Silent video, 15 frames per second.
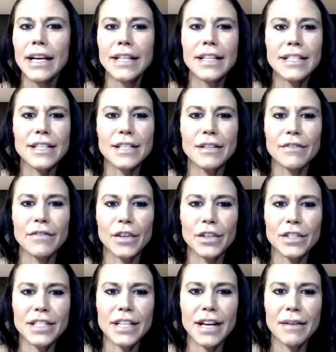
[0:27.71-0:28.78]
This is the
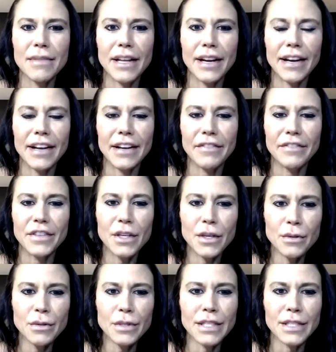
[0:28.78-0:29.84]
first time that I have
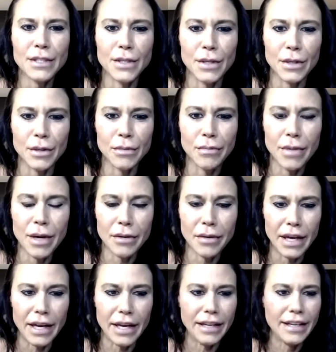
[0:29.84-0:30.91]
used Zoom.
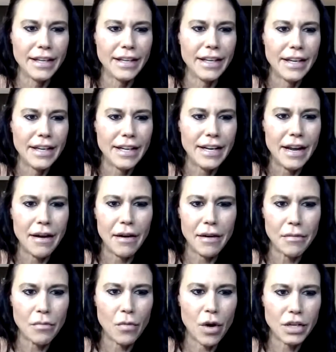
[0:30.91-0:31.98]
Okay, now
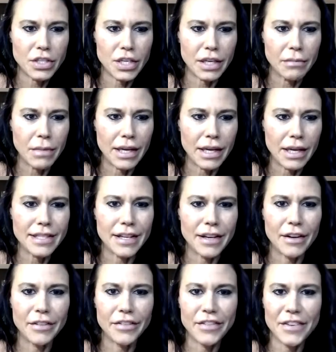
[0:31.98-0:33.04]
I'm watching
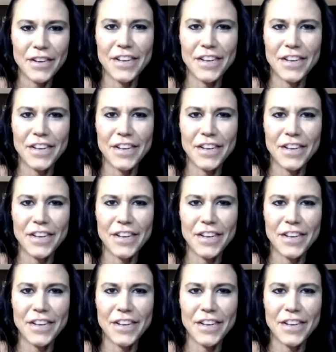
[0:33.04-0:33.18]
myself.